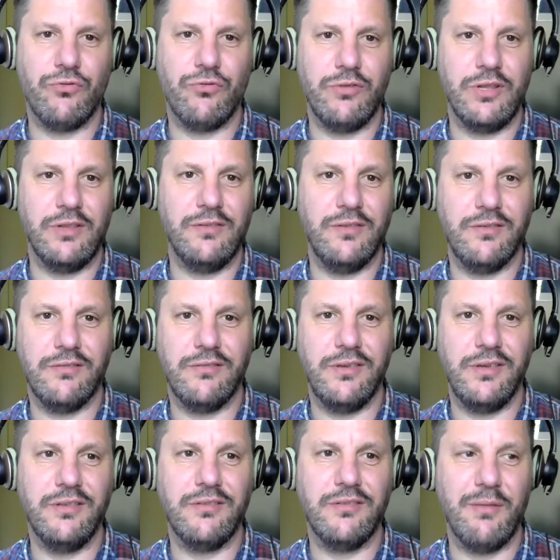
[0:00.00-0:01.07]
sure that
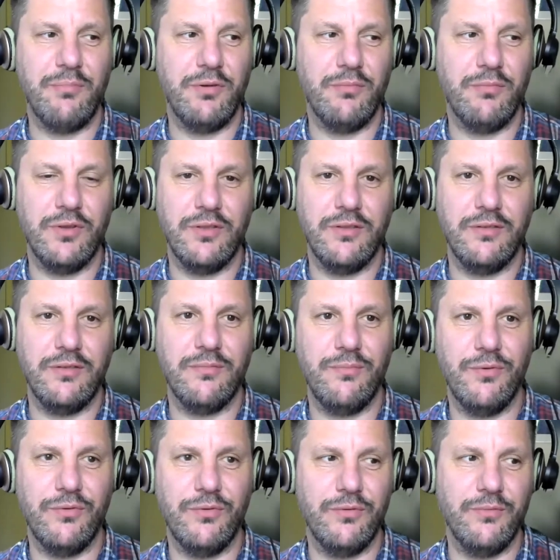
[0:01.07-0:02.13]
he's happy with this
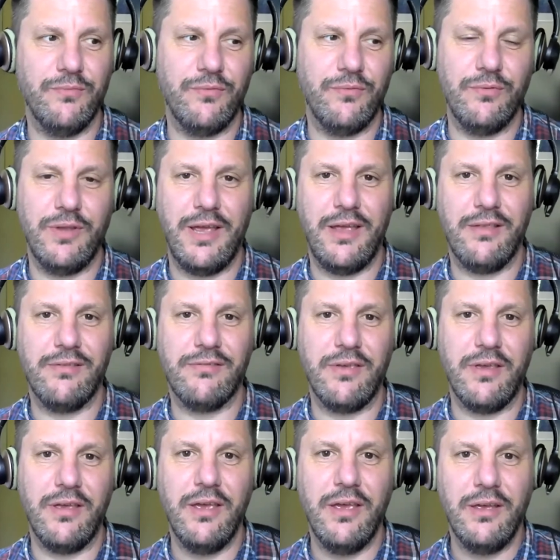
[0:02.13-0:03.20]
beautiful
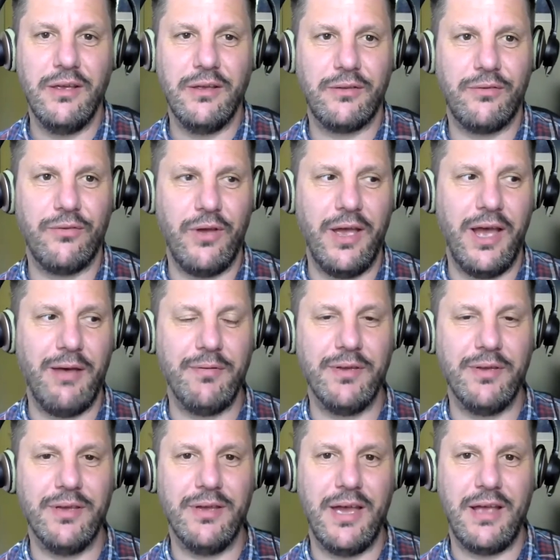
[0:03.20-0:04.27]
answer. So I have
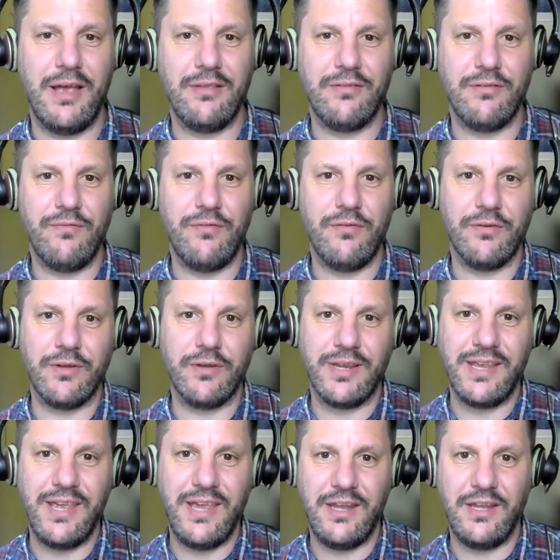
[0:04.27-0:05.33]
an answer from
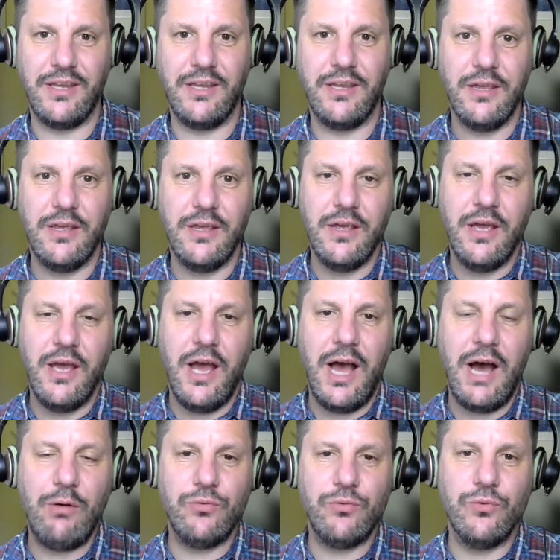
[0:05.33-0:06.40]
Kenny.
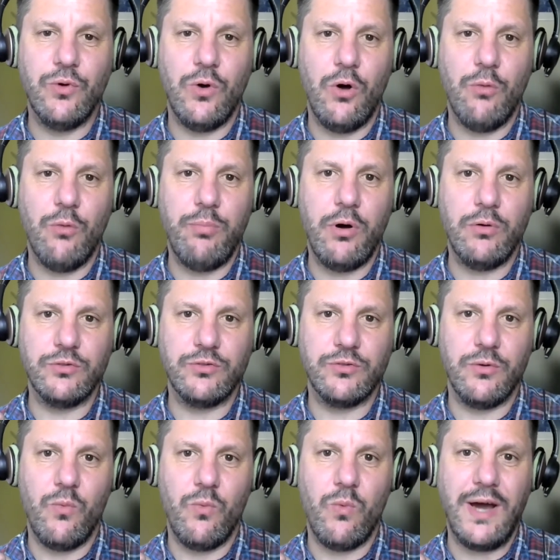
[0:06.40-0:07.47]
How to
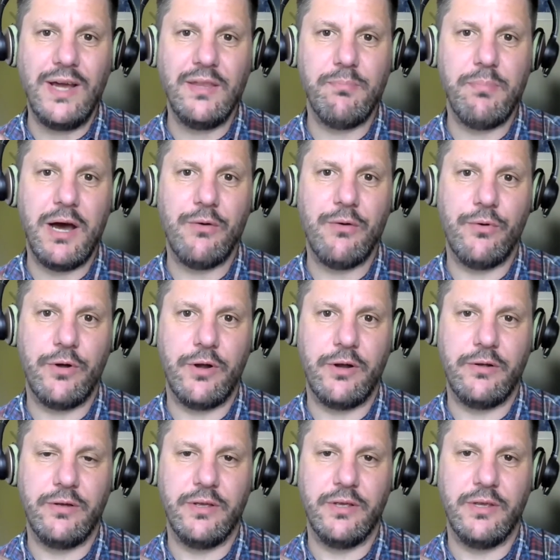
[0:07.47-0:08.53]
oppose white power
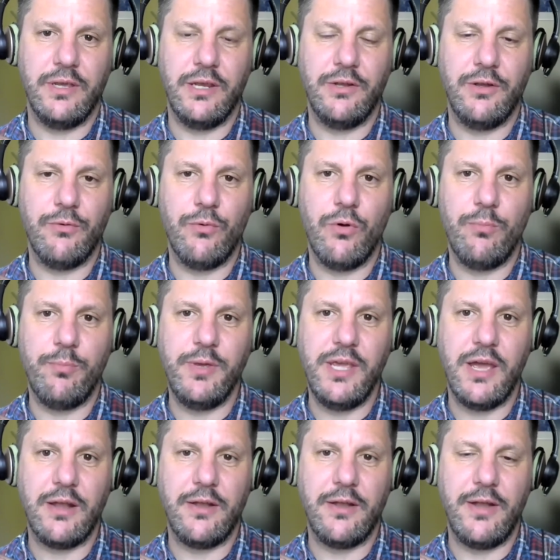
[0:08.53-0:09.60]
in
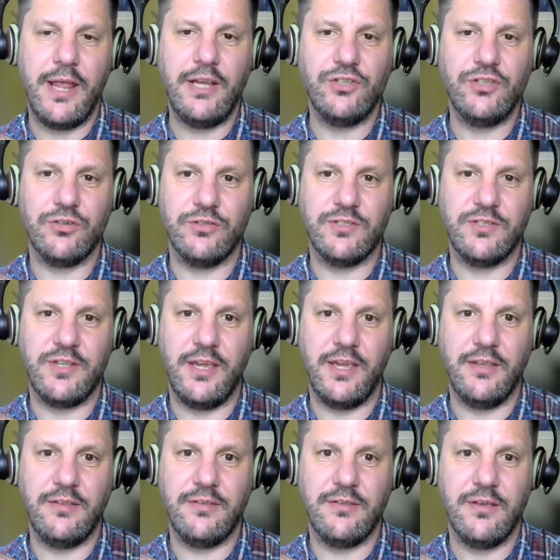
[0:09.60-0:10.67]
European nation
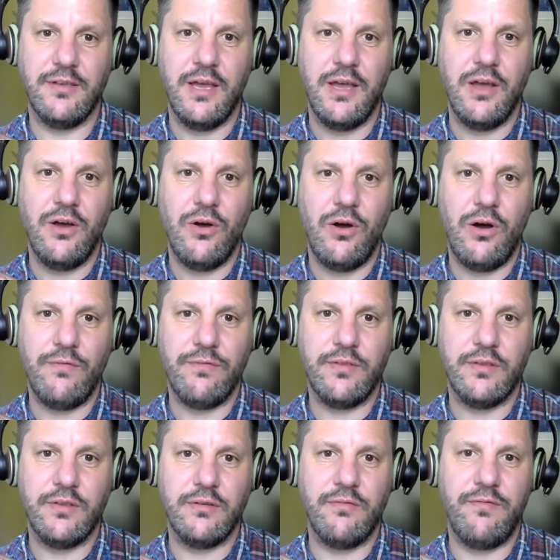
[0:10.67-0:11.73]
states,
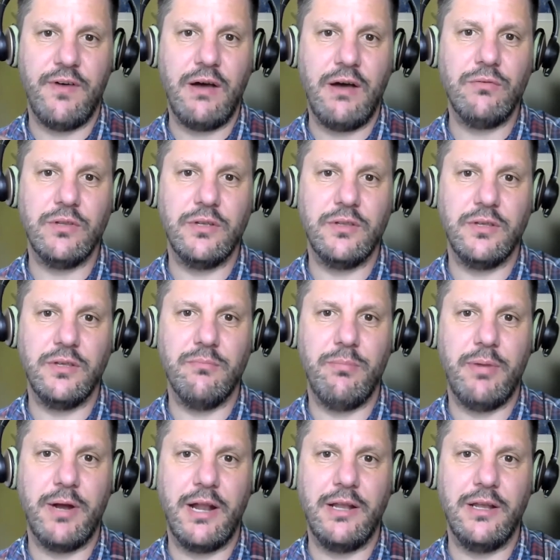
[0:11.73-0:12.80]
often founded in
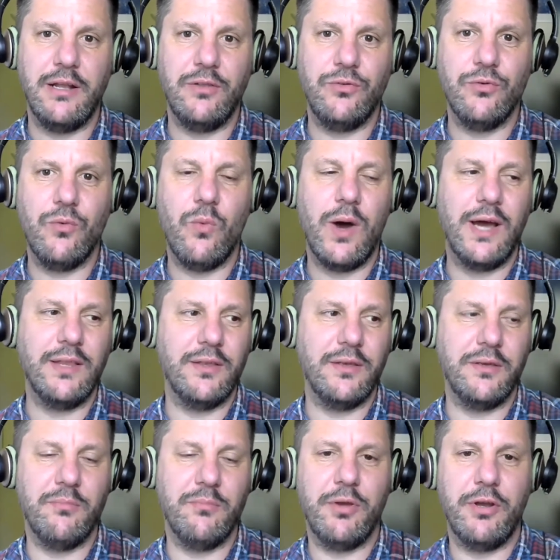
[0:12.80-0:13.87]
parallel to white
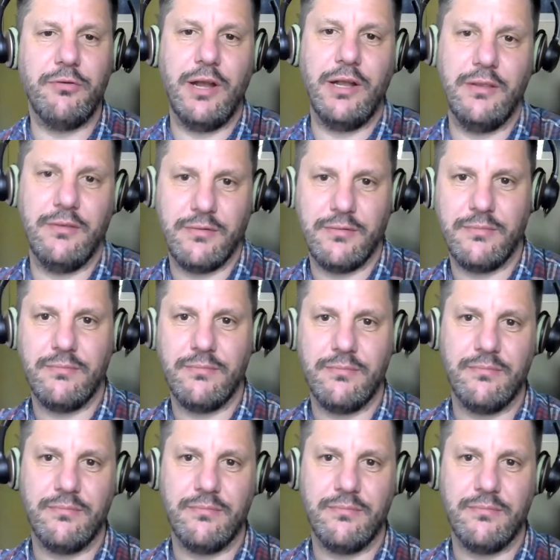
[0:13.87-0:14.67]
imperialism?